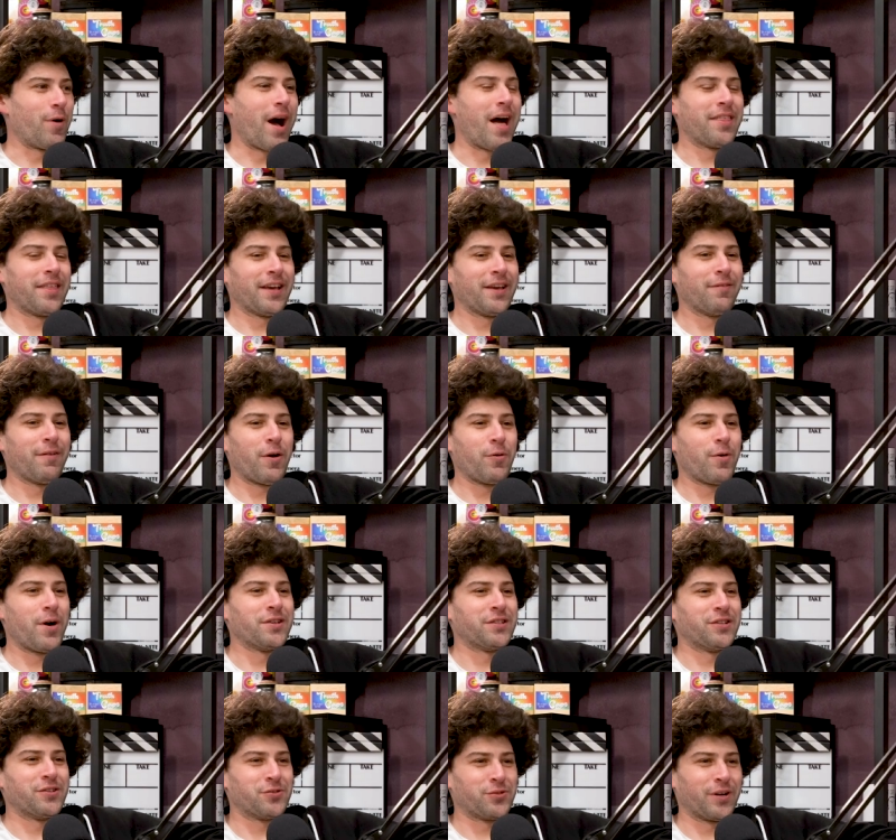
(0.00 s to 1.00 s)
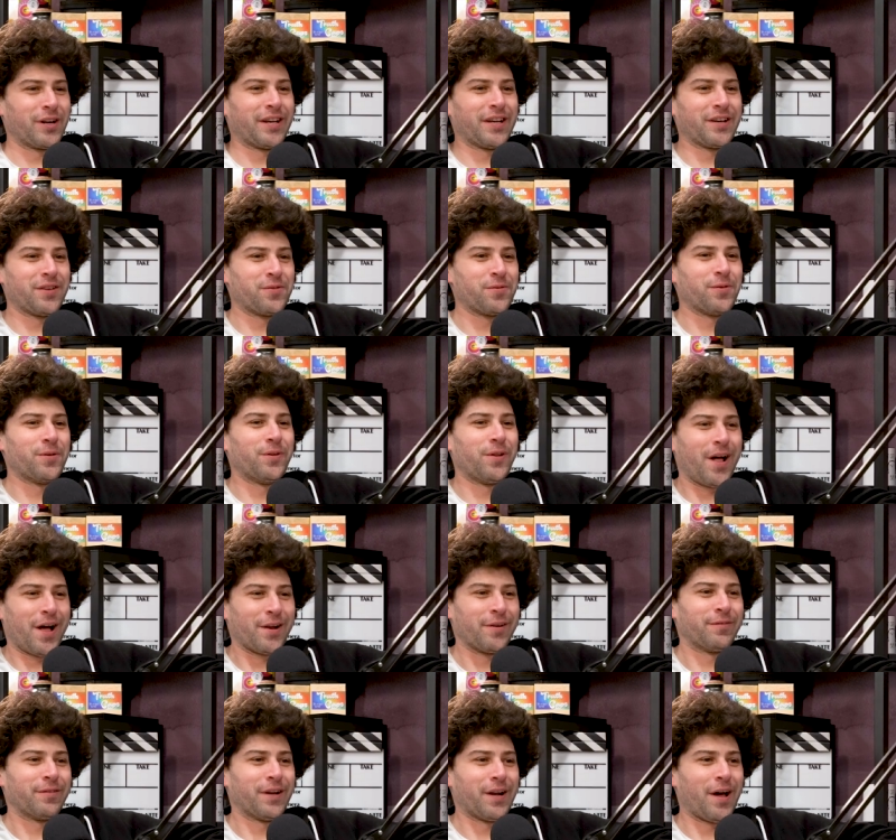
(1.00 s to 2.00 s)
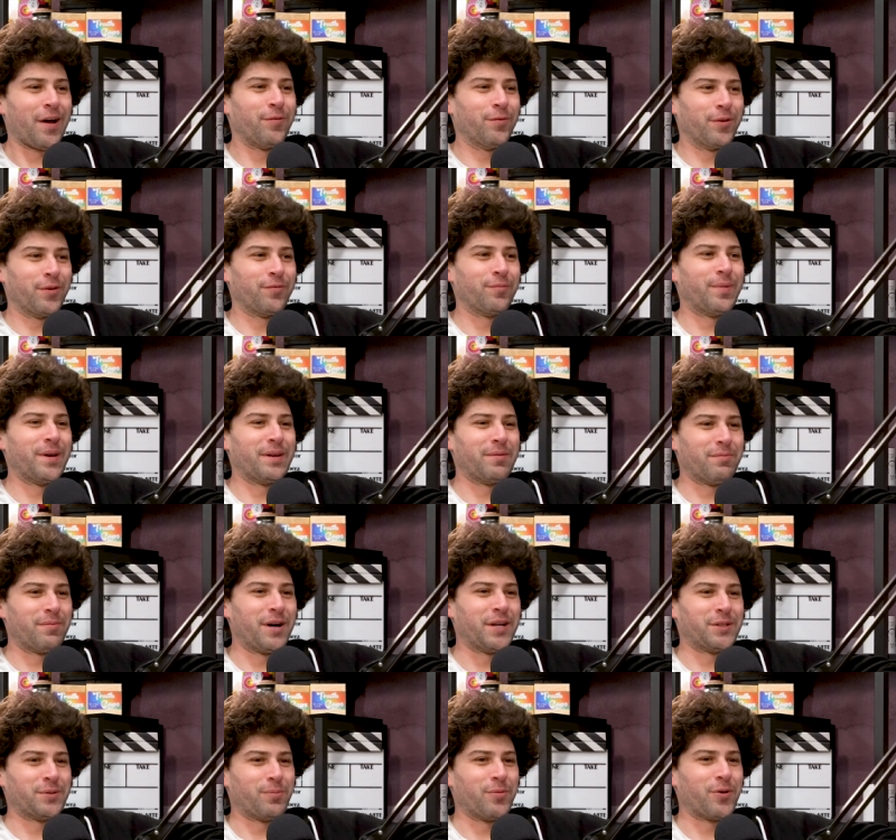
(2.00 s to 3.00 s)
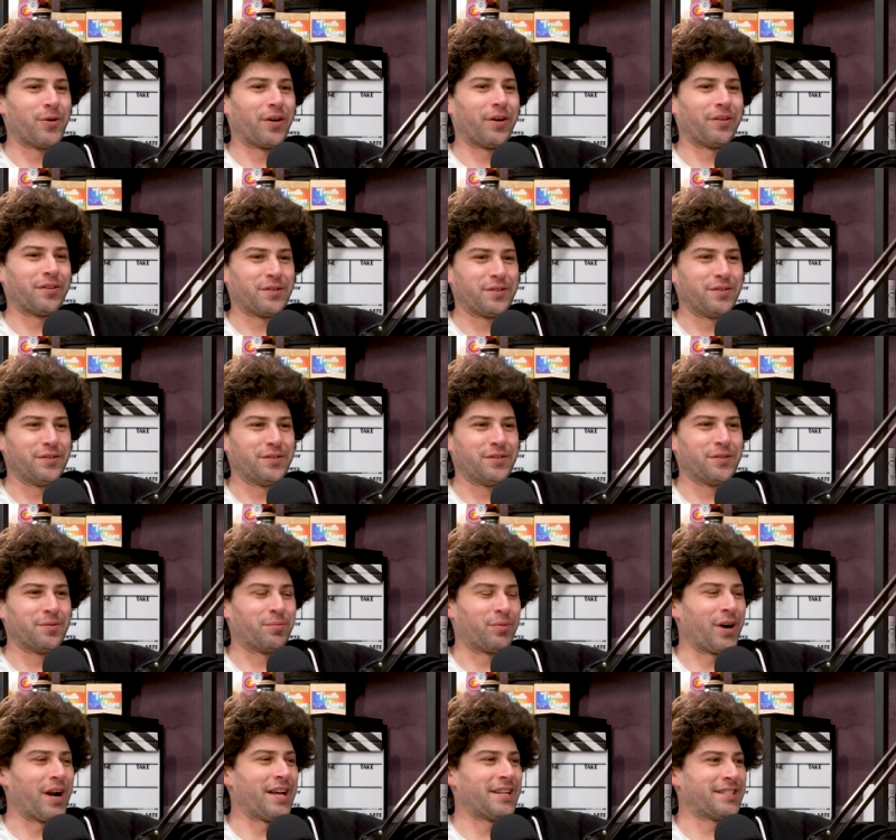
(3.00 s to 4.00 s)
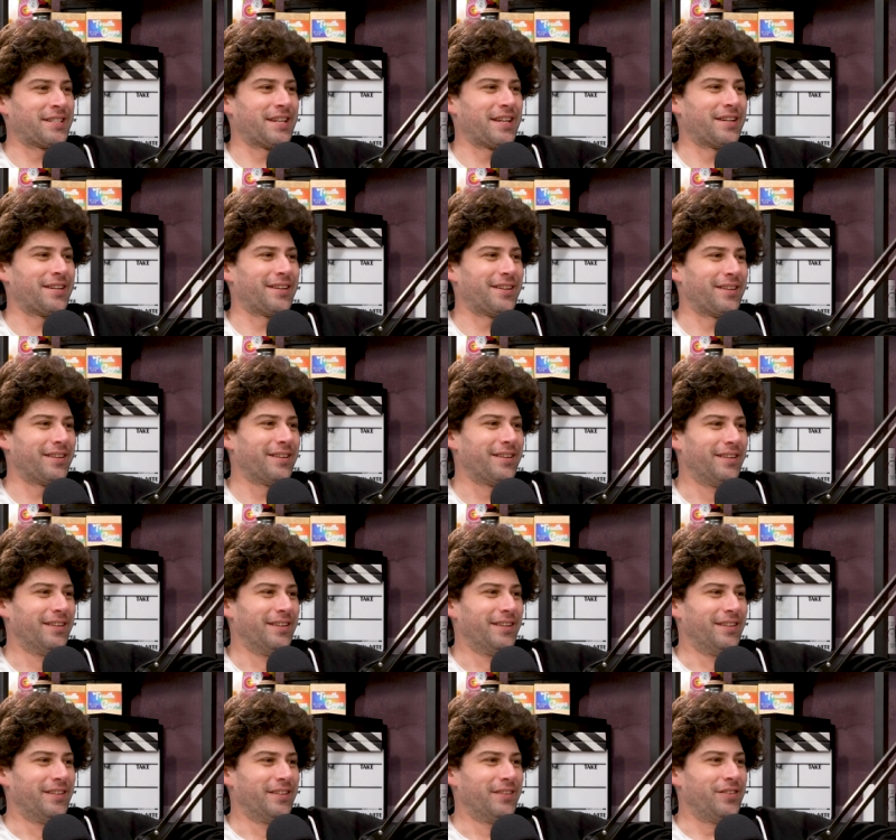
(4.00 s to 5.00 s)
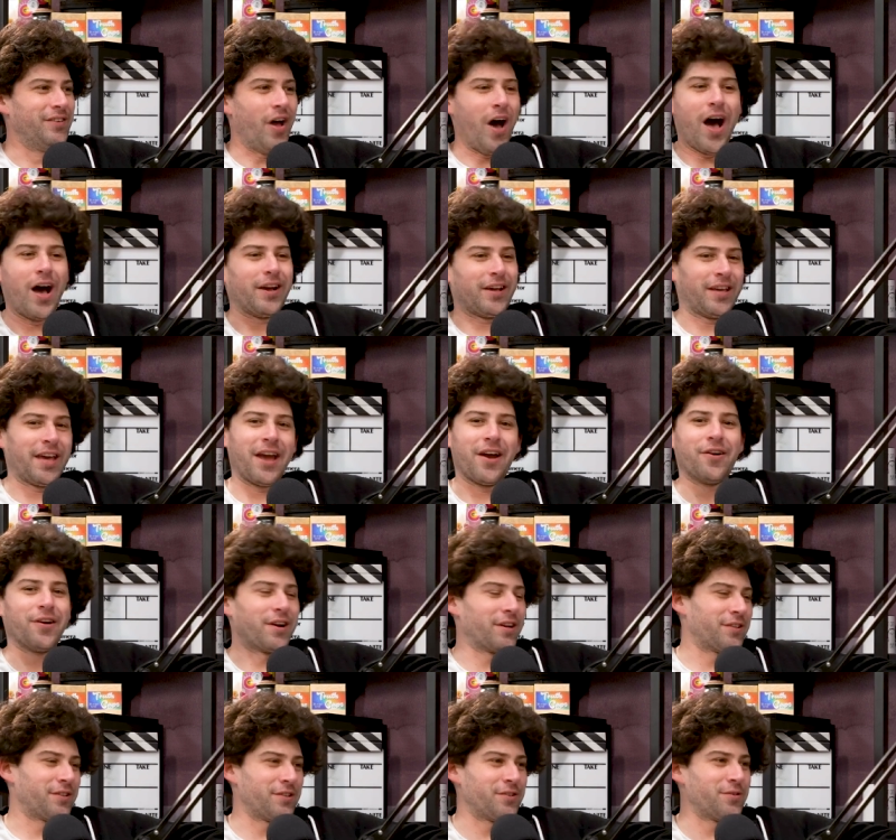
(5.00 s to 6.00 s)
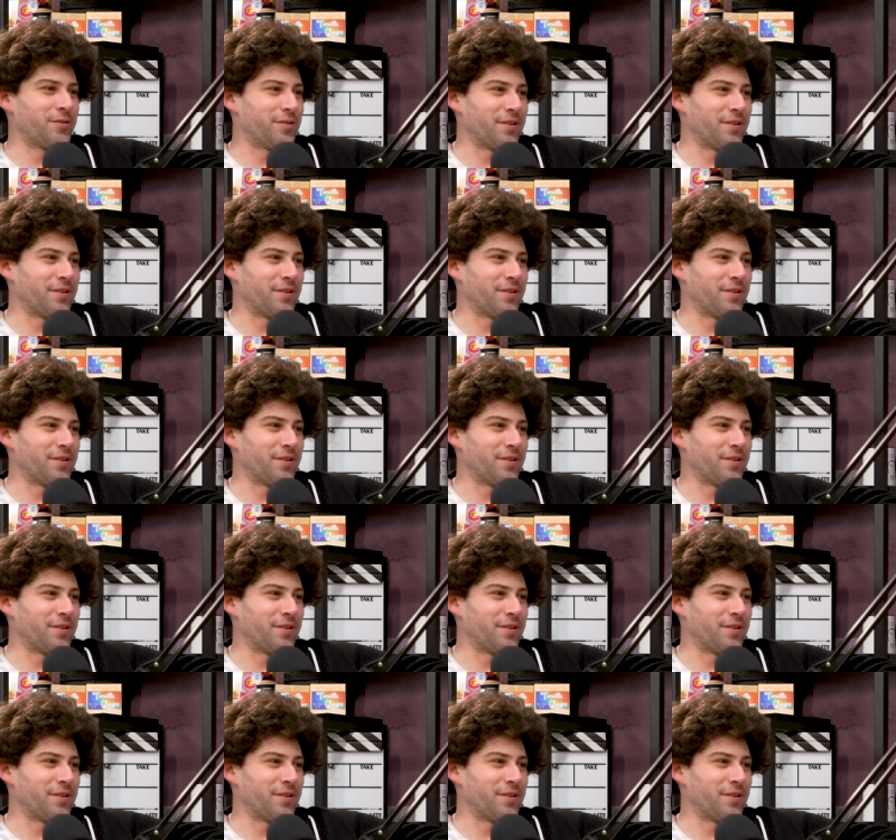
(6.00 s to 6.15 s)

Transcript: I think if I wasn't drinking through a lot of it, I would have been much more depressed and not caring to do